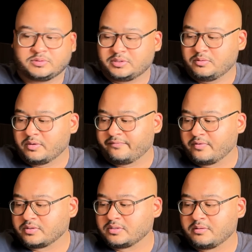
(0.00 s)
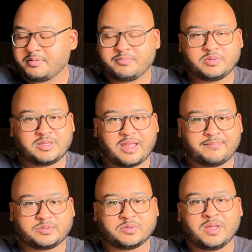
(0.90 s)
So you want to focus on the people with the
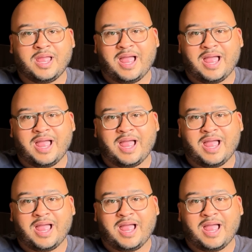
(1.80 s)
capital.